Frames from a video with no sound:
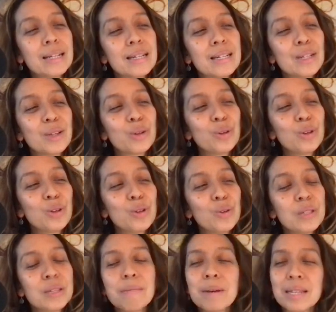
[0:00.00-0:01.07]
to
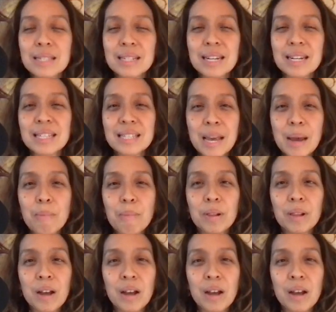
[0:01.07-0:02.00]
use him as an example